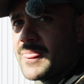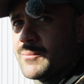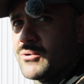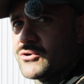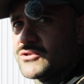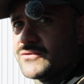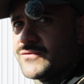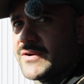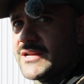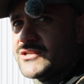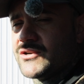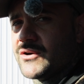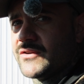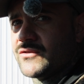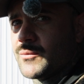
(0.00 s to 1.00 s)
push the
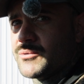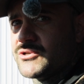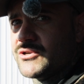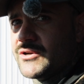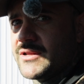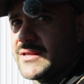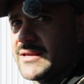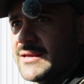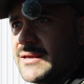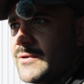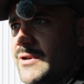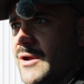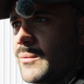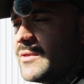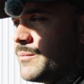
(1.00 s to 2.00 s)
franchise opportunity,
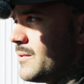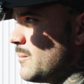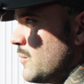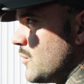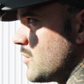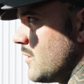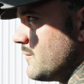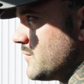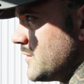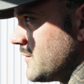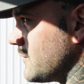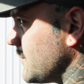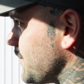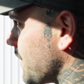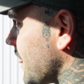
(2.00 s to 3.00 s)
you know, with a bit more
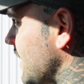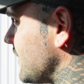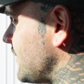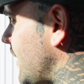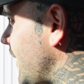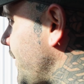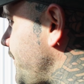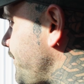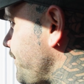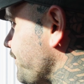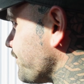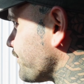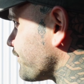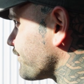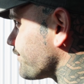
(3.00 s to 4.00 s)
confidence. So
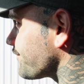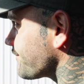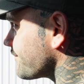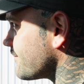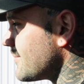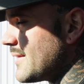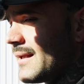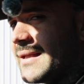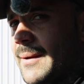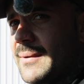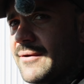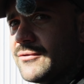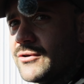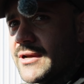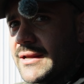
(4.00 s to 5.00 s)
come and
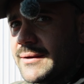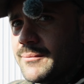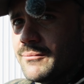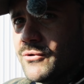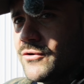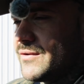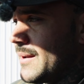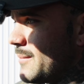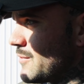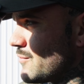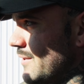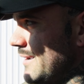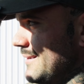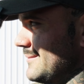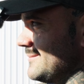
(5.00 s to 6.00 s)
have a look at move number
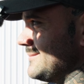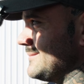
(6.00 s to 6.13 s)
3.